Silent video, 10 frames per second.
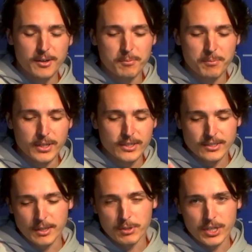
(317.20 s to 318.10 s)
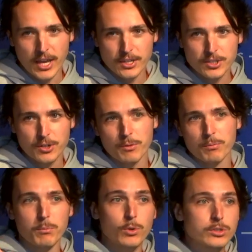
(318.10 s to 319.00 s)
build this application on
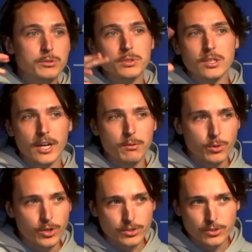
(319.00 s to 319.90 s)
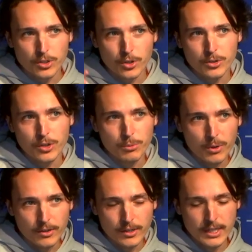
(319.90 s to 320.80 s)
multiple networks, not only on
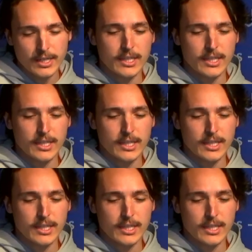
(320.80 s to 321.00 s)
one,